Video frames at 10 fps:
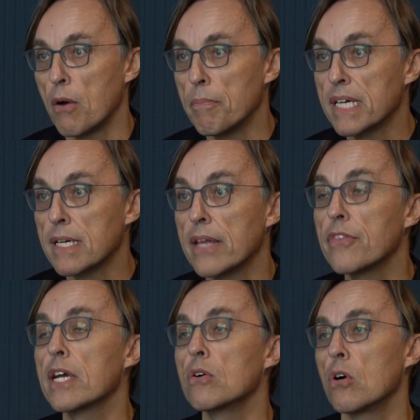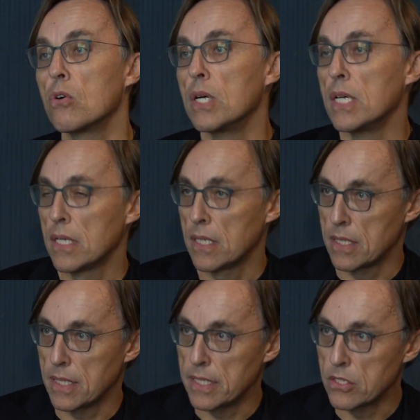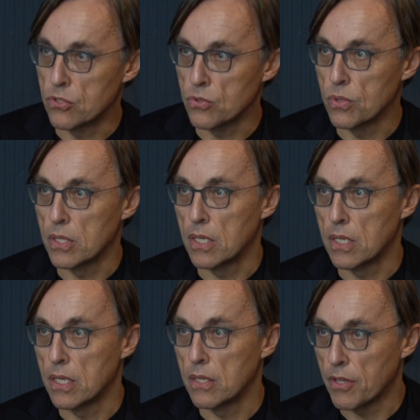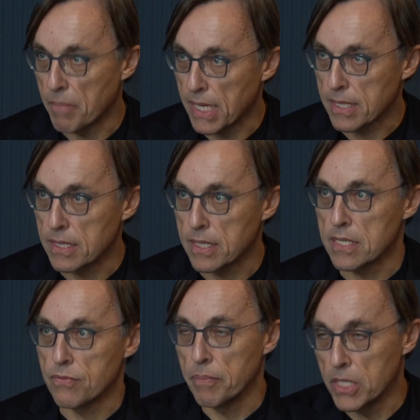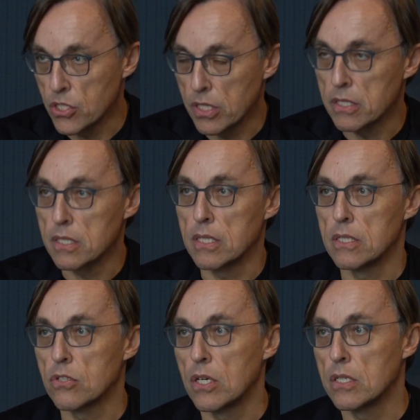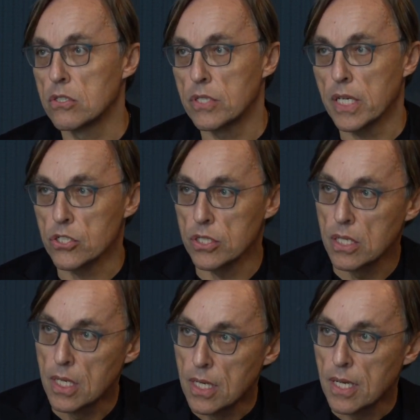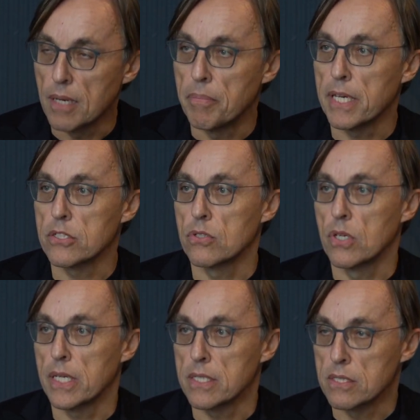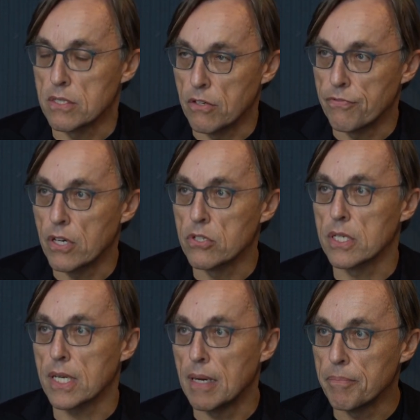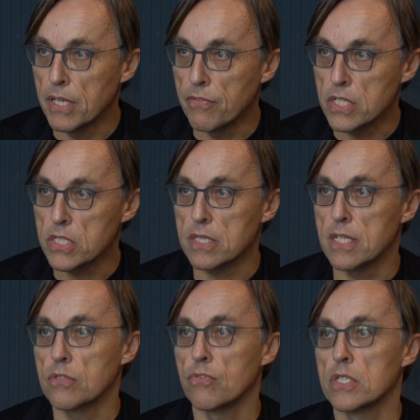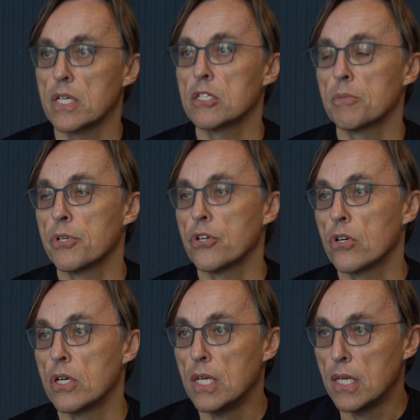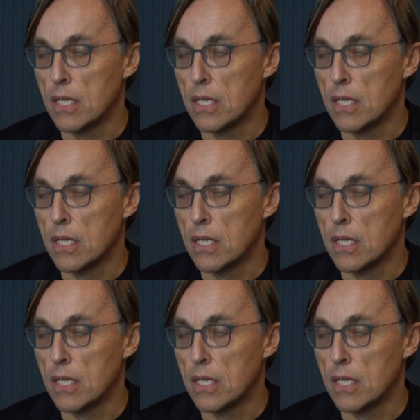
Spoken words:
big can they grow into the market. As we mentioned it into our introduction, Alberto has founded a company, very successful as entrepreneur,